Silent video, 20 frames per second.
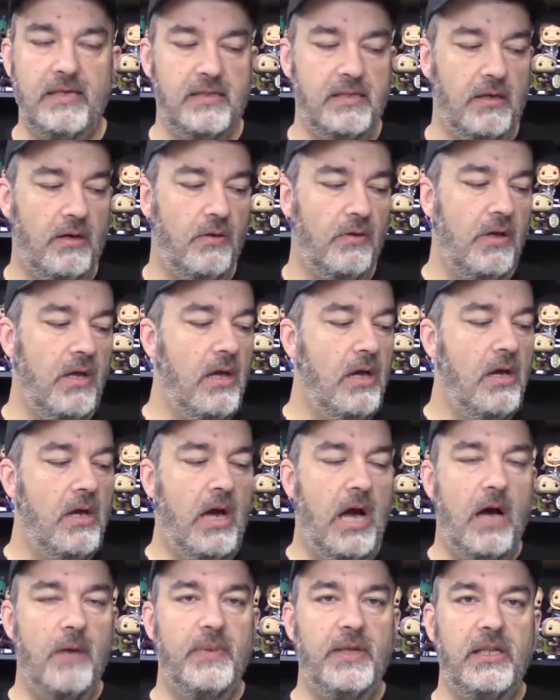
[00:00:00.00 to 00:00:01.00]
So
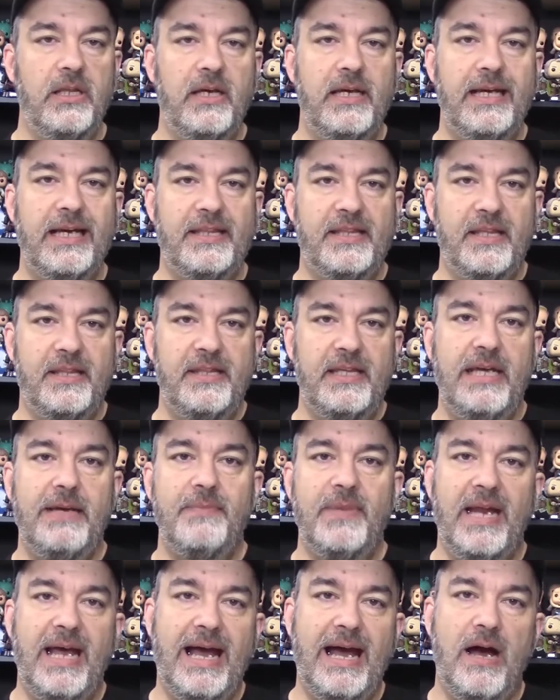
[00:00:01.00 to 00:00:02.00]
I'll be looking at the
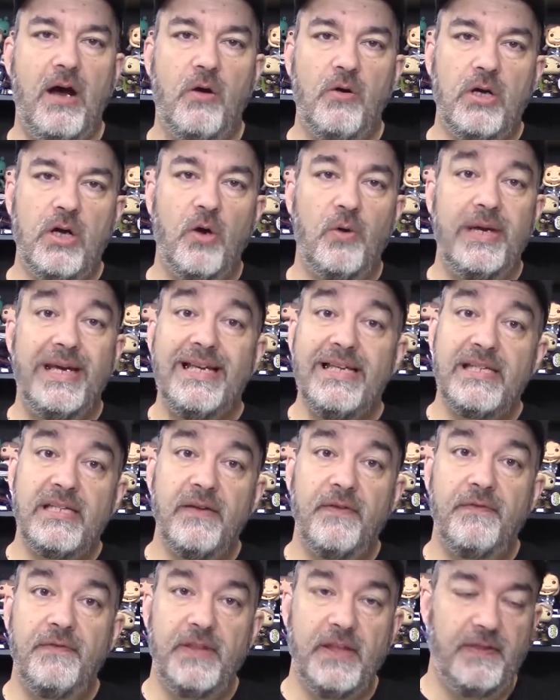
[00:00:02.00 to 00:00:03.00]
theme and how
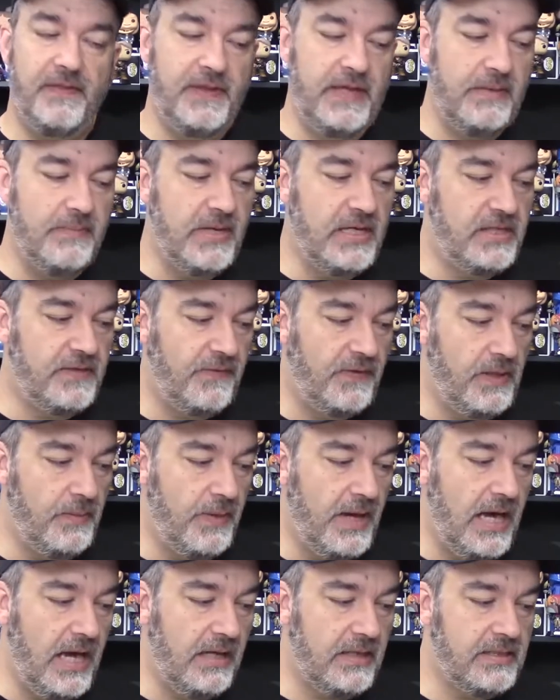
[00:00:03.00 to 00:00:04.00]
cohesive the theme is for the
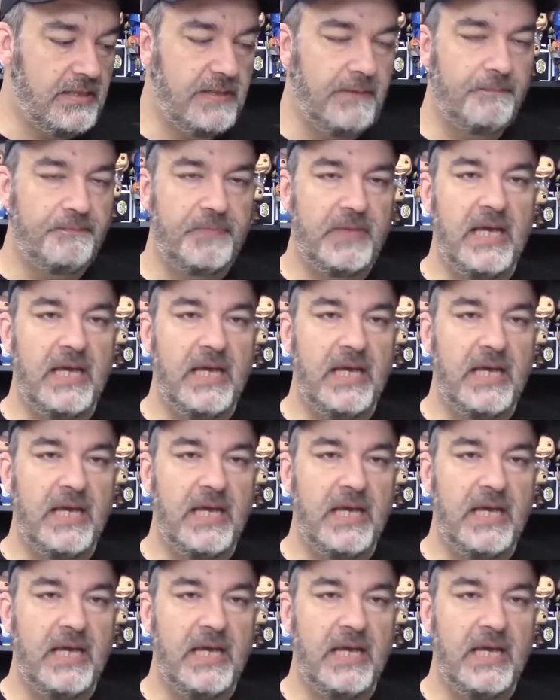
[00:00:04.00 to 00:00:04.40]
box.